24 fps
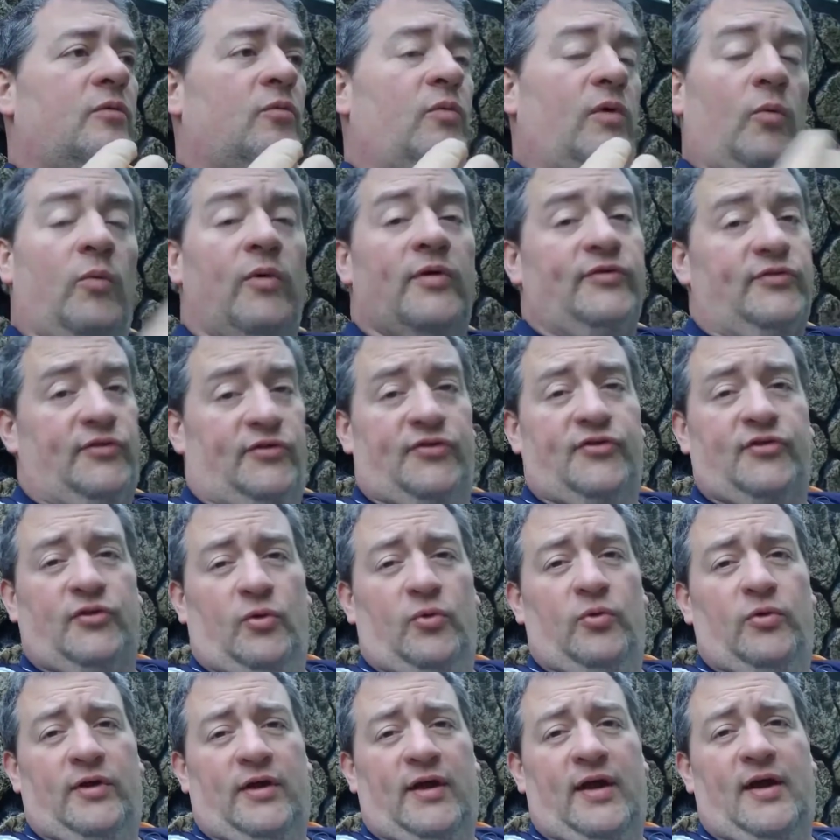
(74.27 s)
We went to
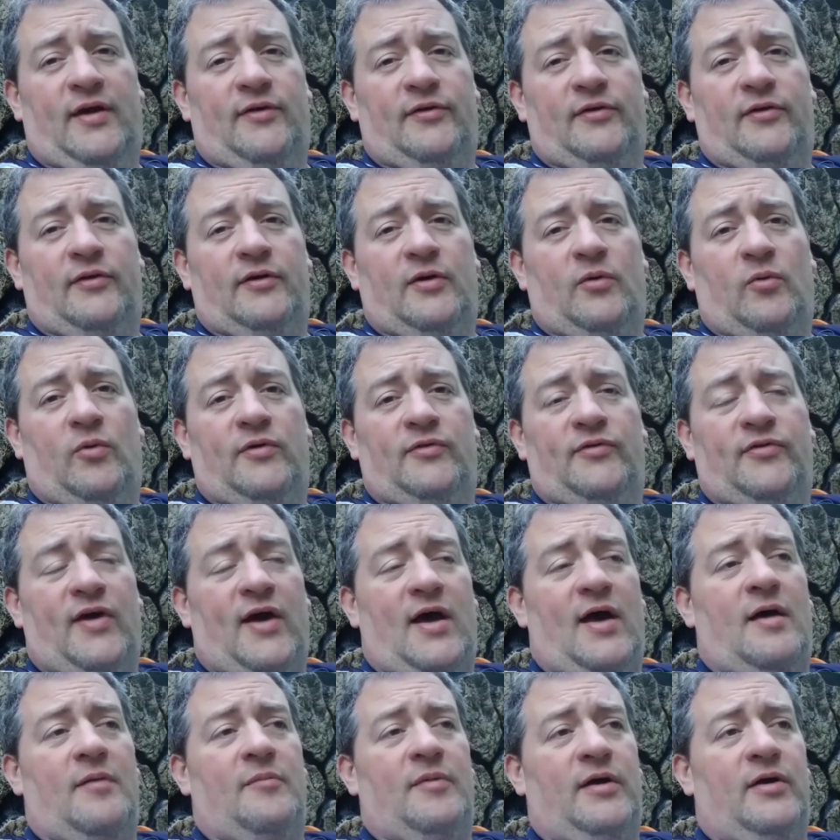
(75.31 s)
school together at one
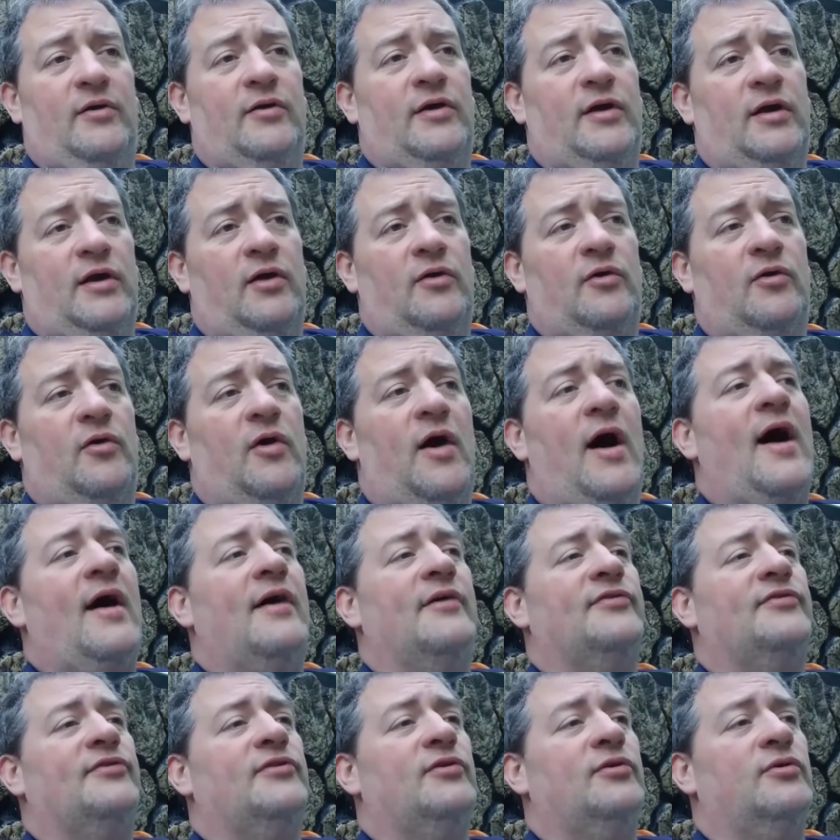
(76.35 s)
time here at a local
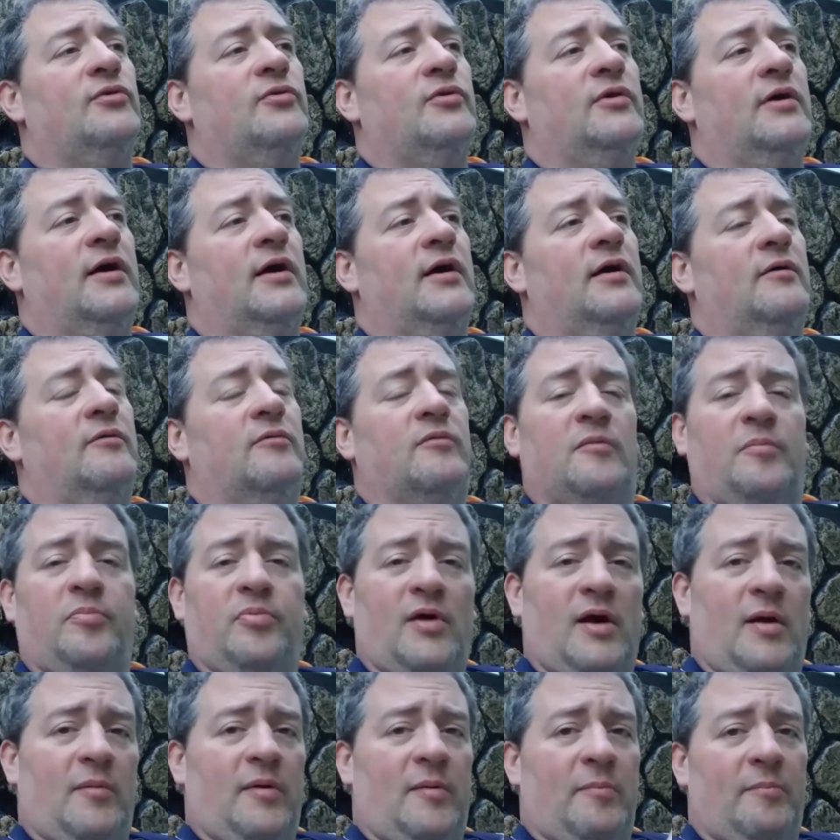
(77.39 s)
high school. Uh, we're
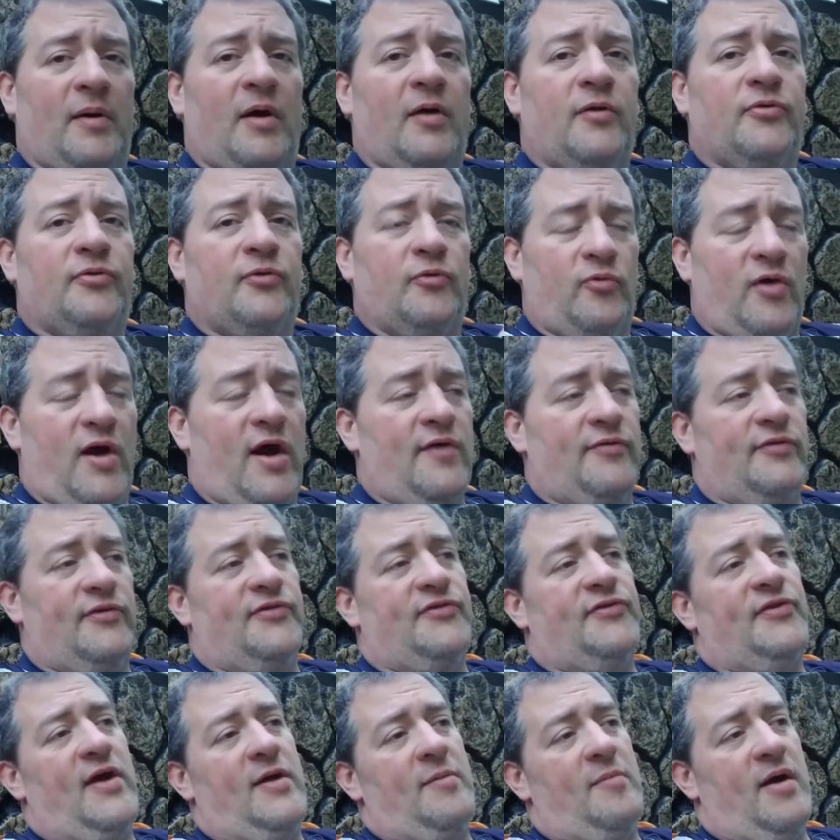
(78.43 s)
probably both around the
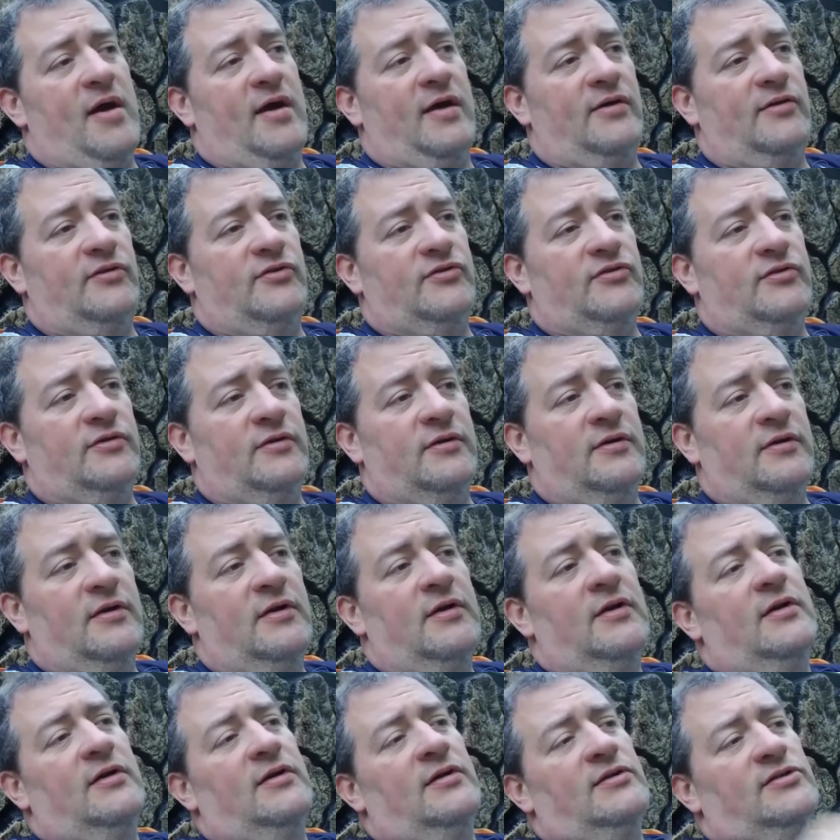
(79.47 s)
same age.
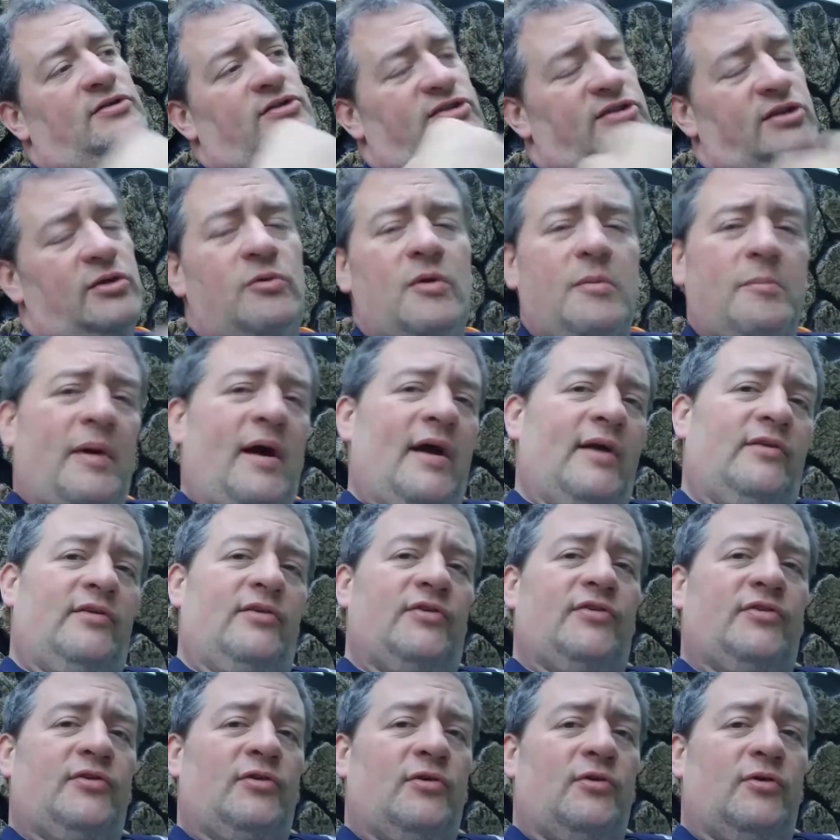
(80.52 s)
She went back
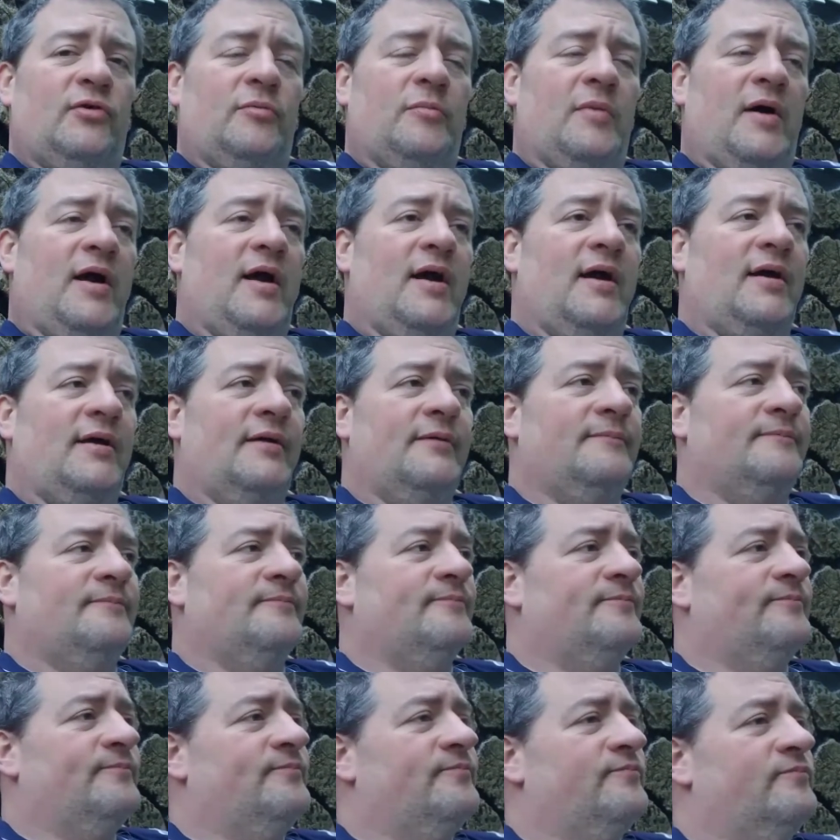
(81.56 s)
to school, man.
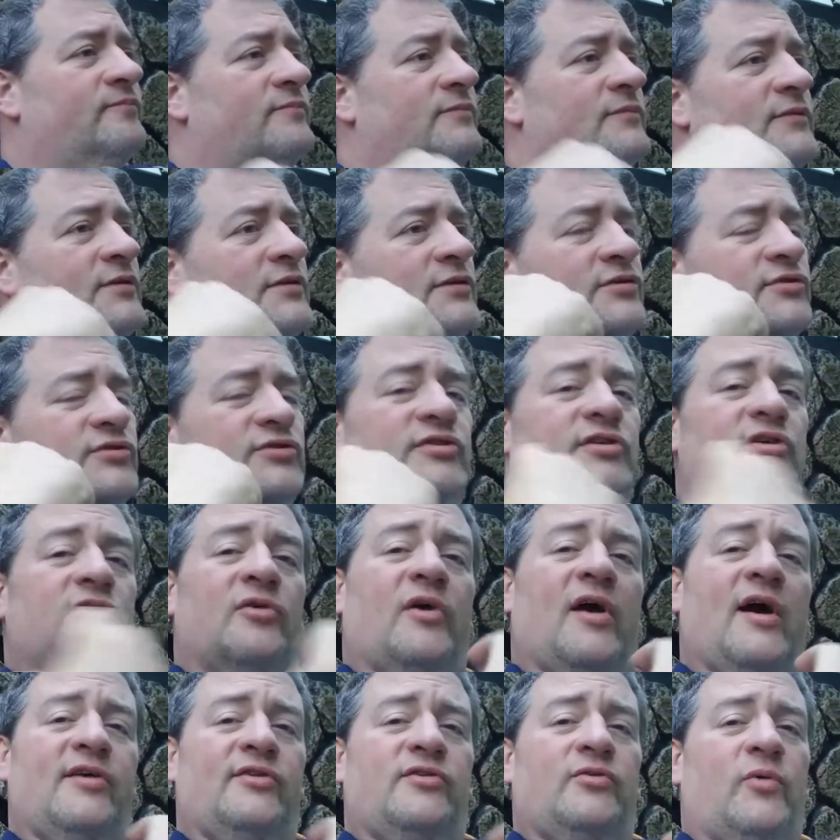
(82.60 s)
She
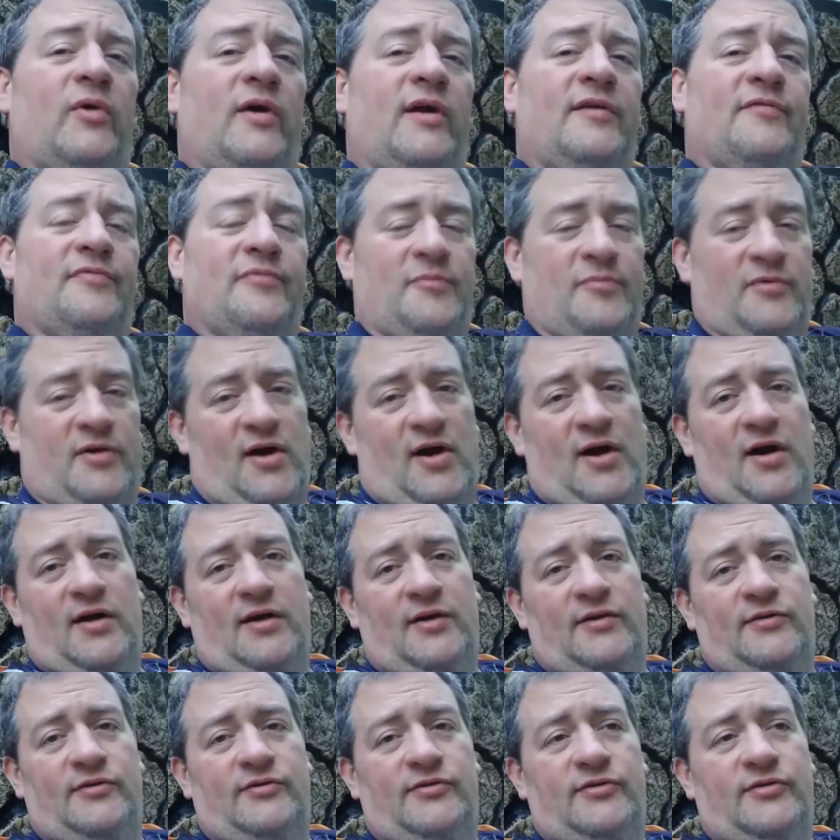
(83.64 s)
graduated from
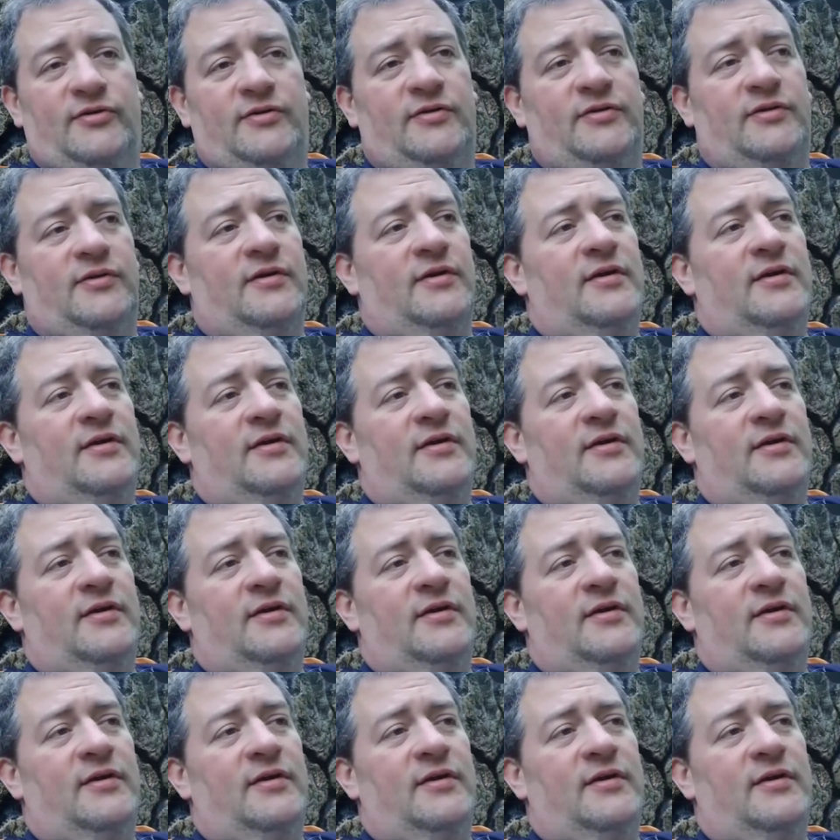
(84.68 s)
college